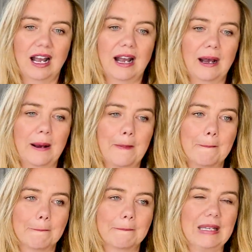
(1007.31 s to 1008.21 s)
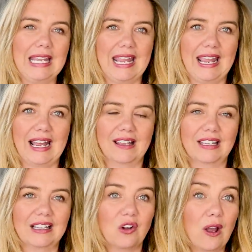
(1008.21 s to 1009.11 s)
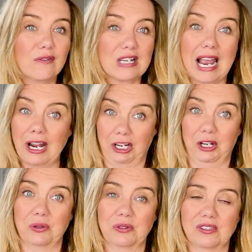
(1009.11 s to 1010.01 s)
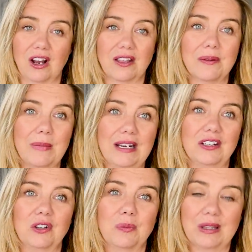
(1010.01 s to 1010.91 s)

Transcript: they'll have tacos on the menu,